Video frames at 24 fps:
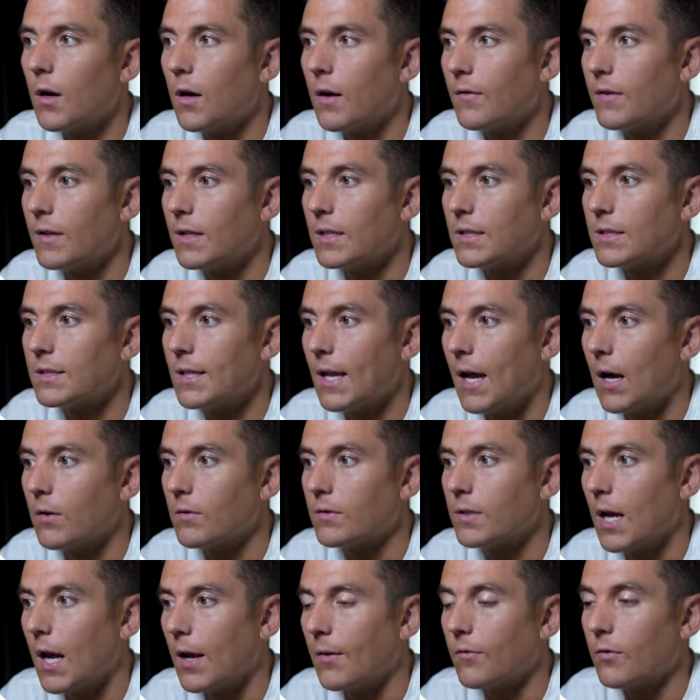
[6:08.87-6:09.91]
of it is now
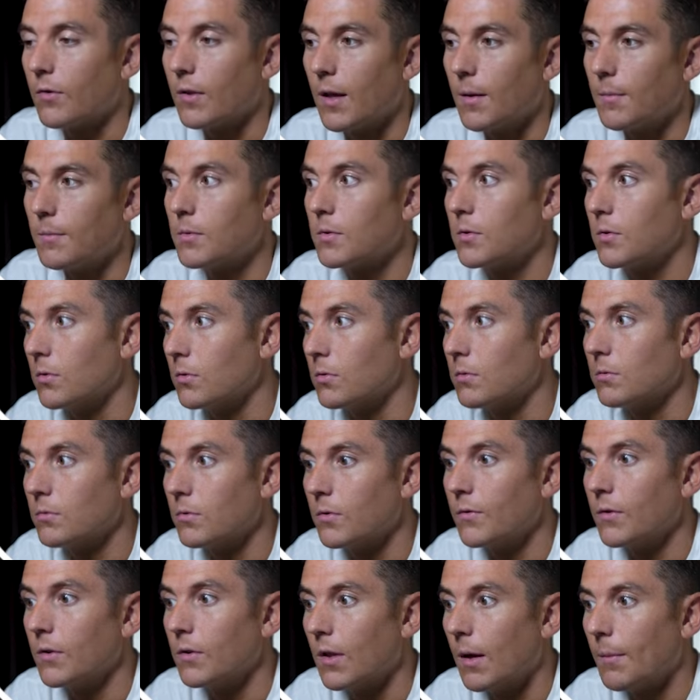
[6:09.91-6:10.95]
time for them to
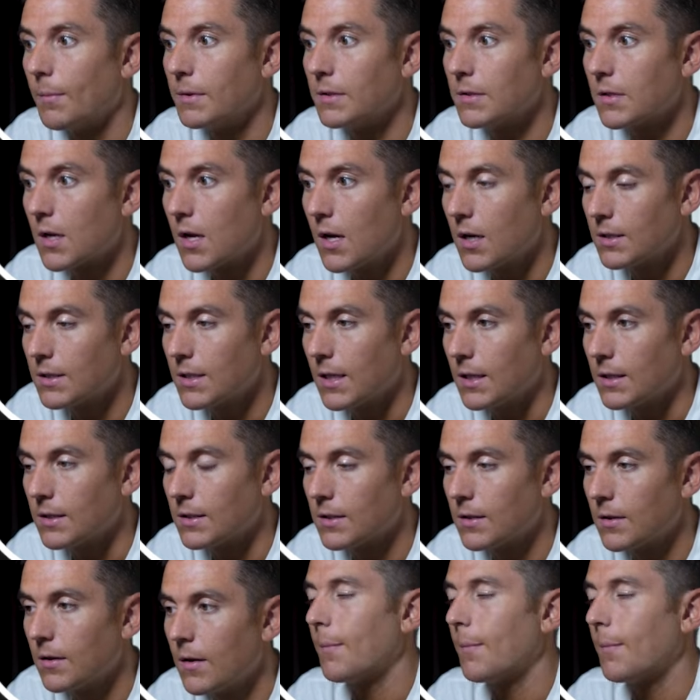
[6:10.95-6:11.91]
review that piece of content.